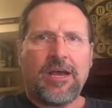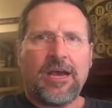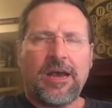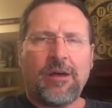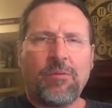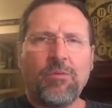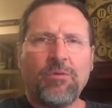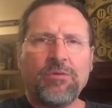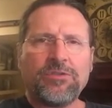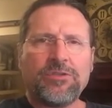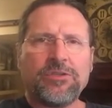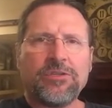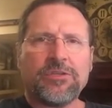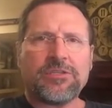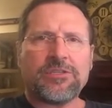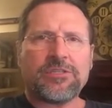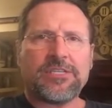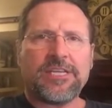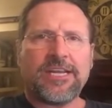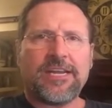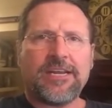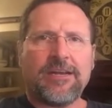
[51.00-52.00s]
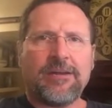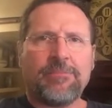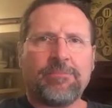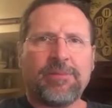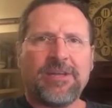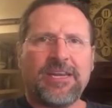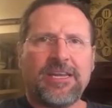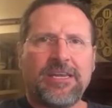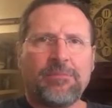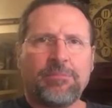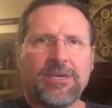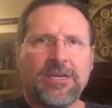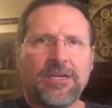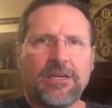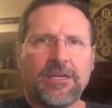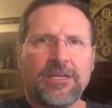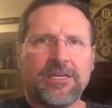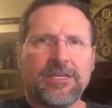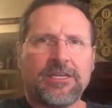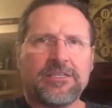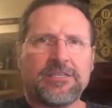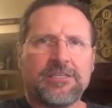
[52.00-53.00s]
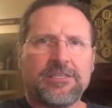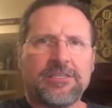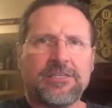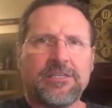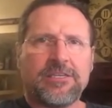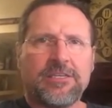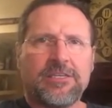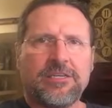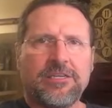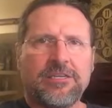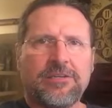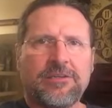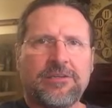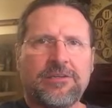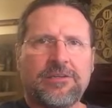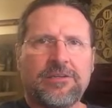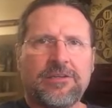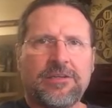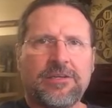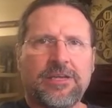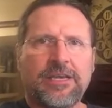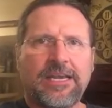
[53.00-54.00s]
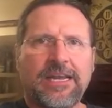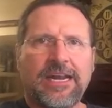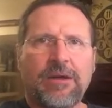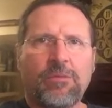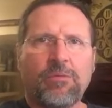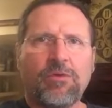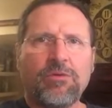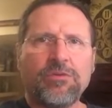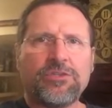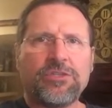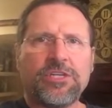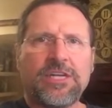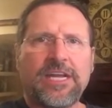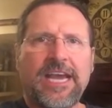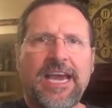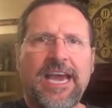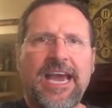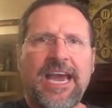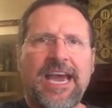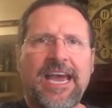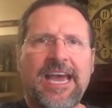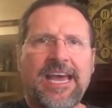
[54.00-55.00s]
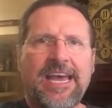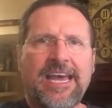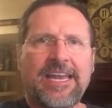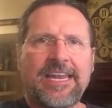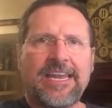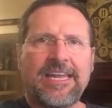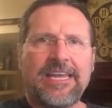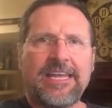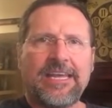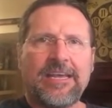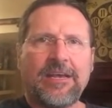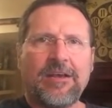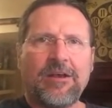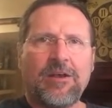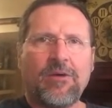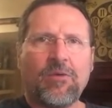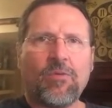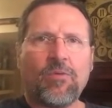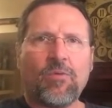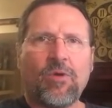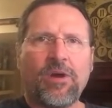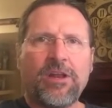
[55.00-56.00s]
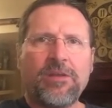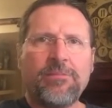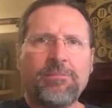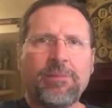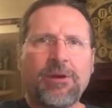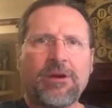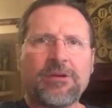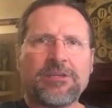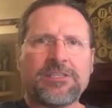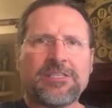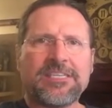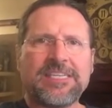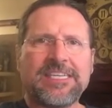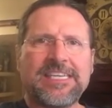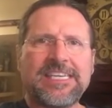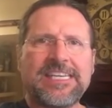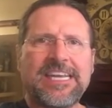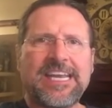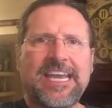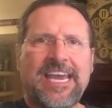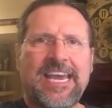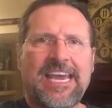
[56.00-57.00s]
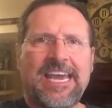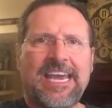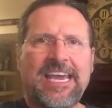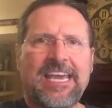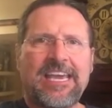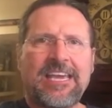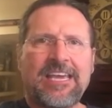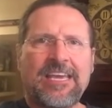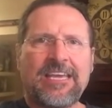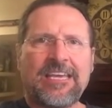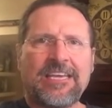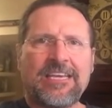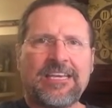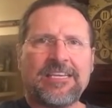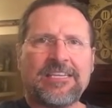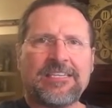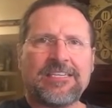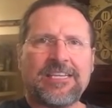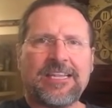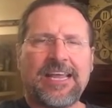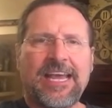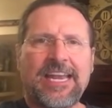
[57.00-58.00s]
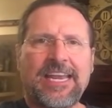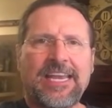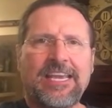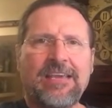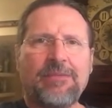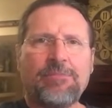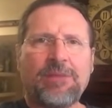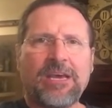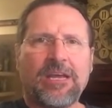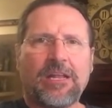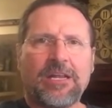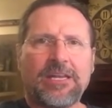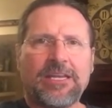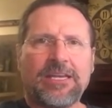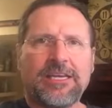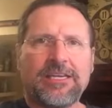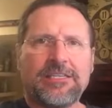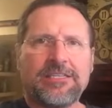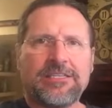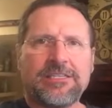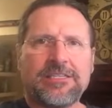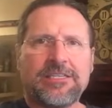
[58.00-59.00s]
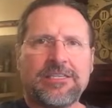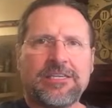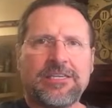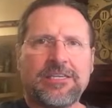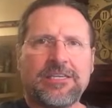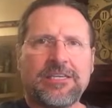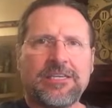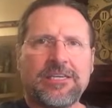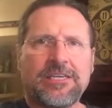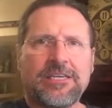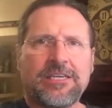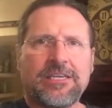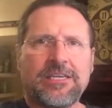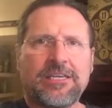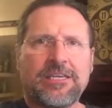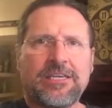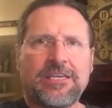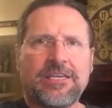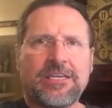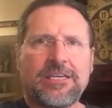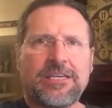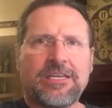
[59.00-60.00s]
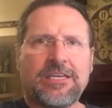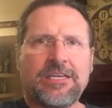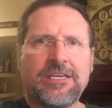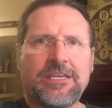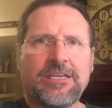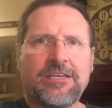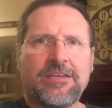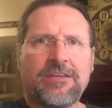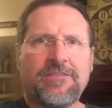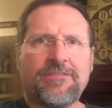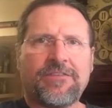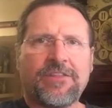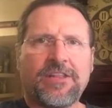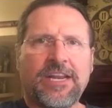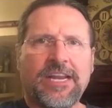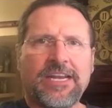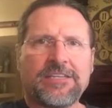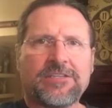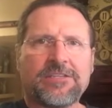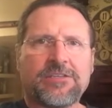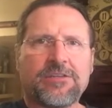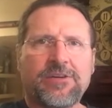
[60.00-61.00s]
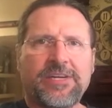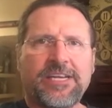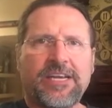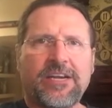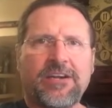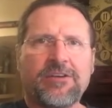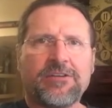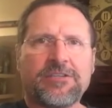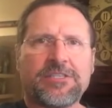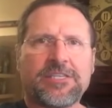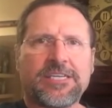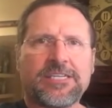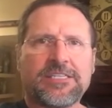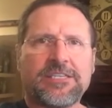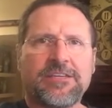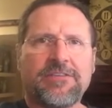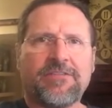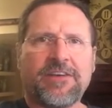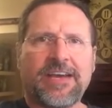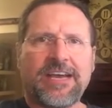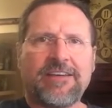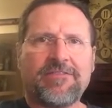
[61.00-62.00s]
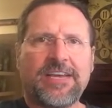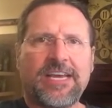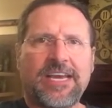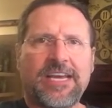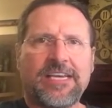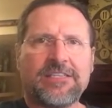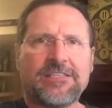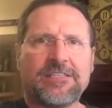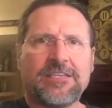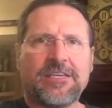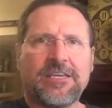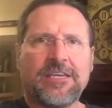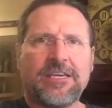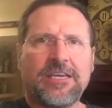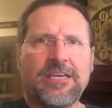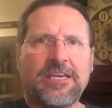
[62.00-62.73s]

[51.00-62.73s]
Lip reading: I want you to set up an email list, and I want you to add one person a day to that email list for the next 365 days.